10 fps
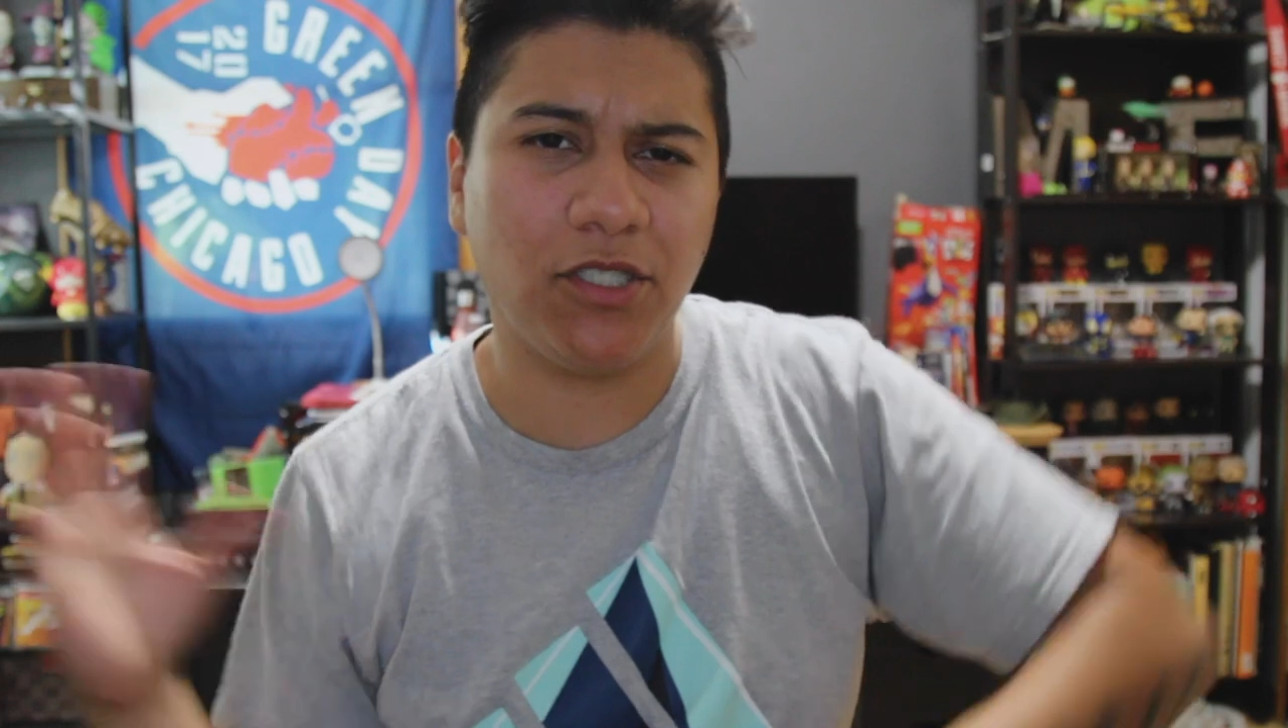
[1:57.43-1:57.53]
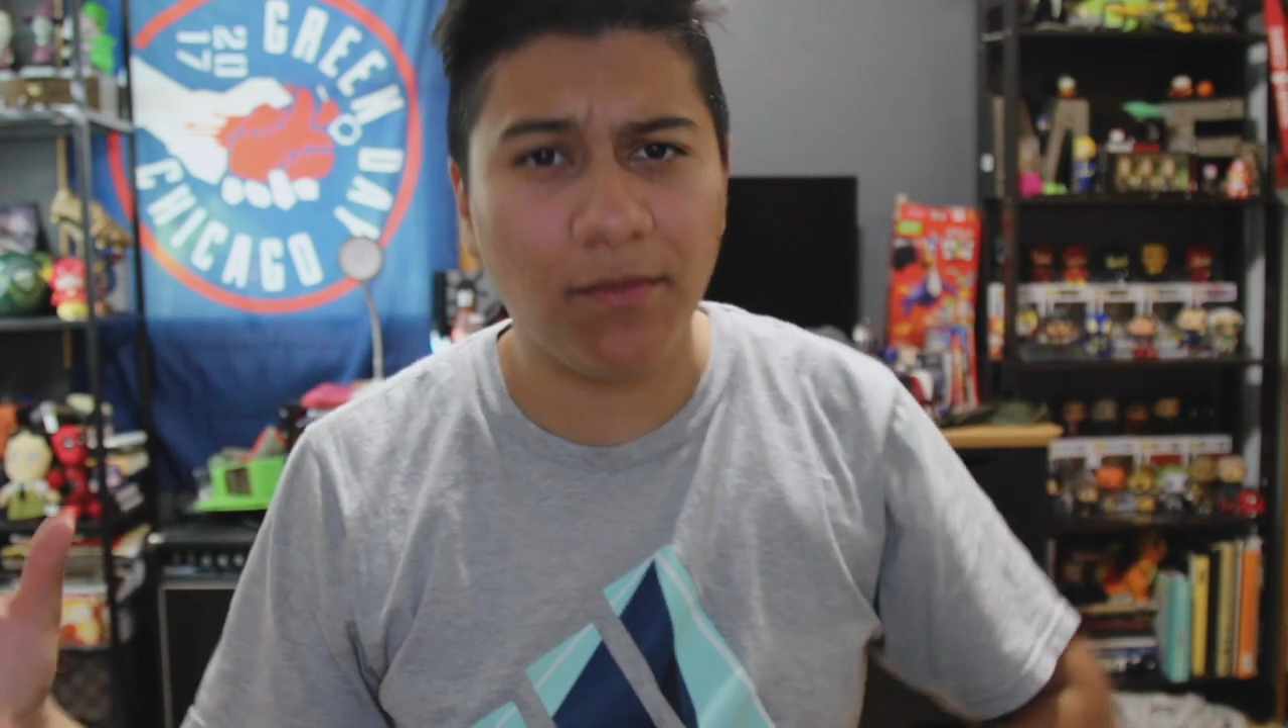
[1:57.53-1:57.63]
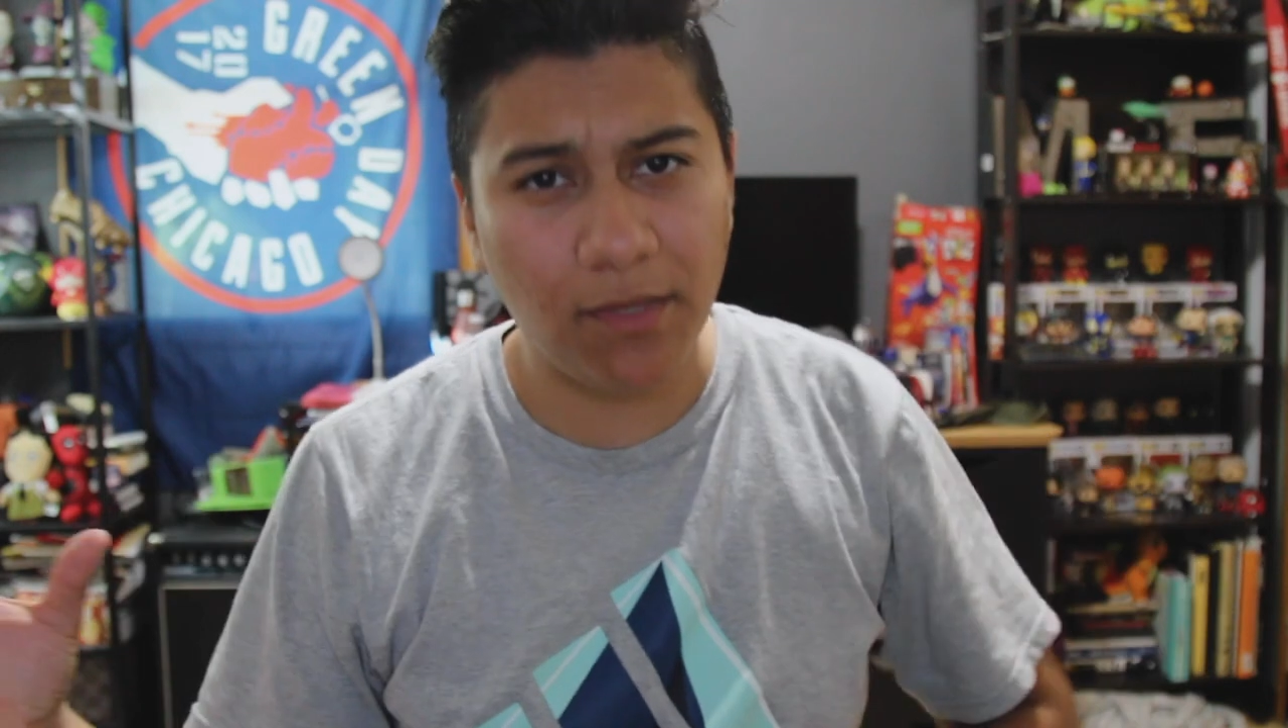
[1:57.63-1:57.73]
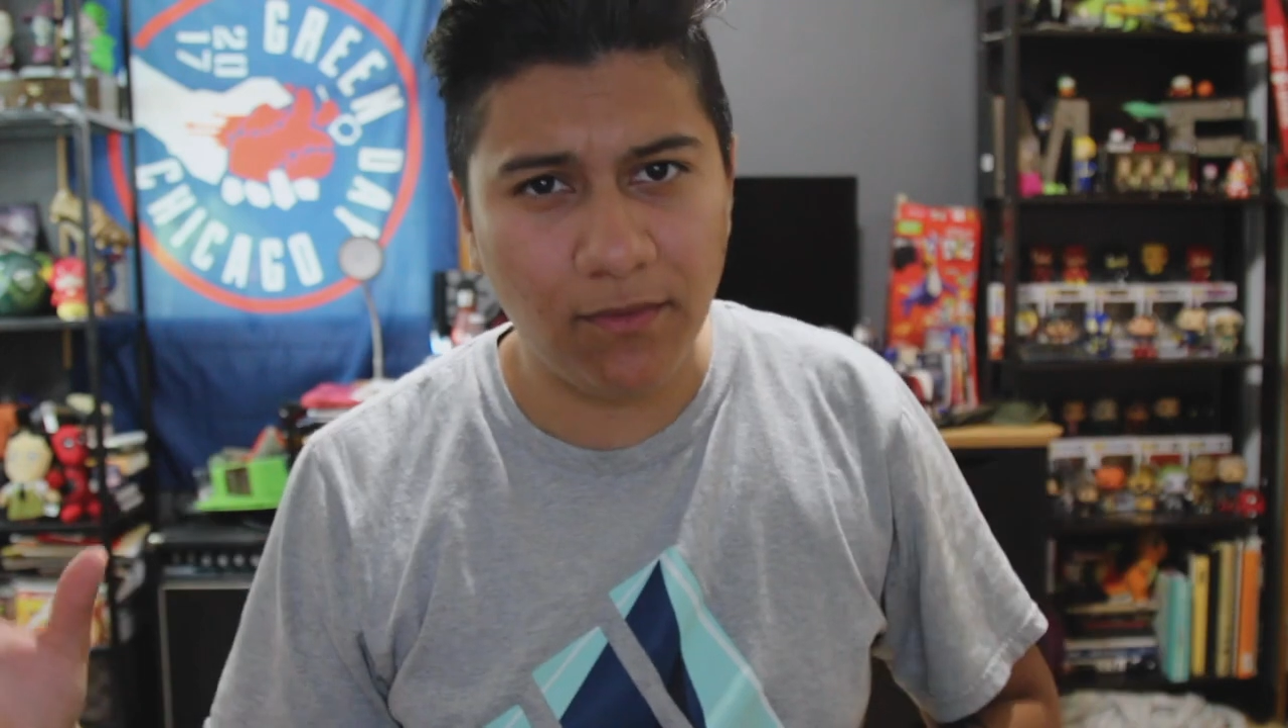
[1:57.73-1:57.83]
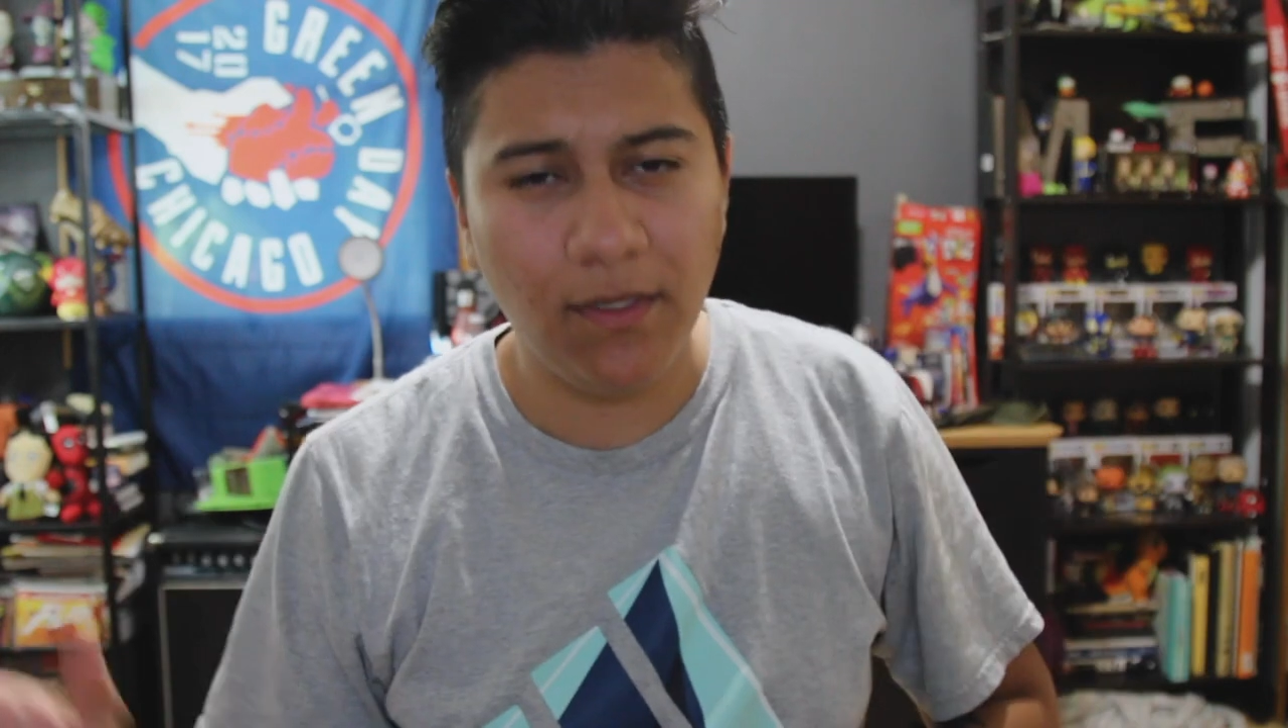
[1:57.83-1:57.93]

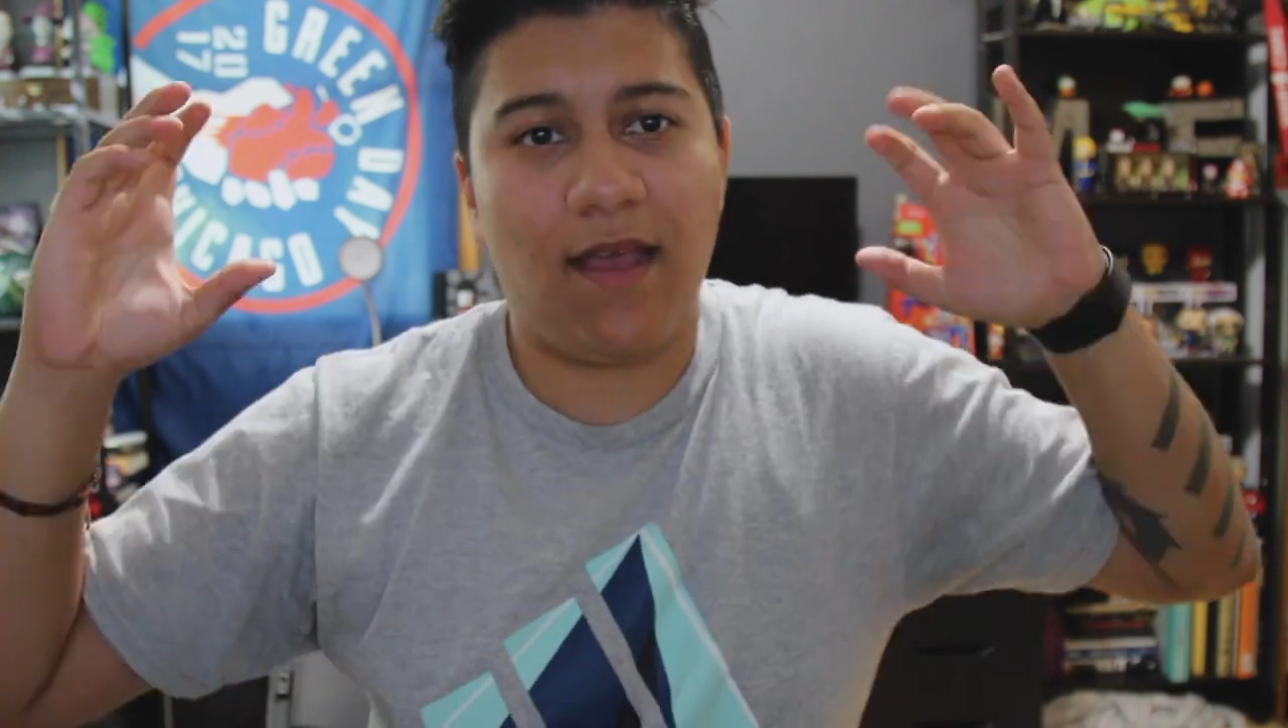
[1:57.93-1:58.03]
jumbo.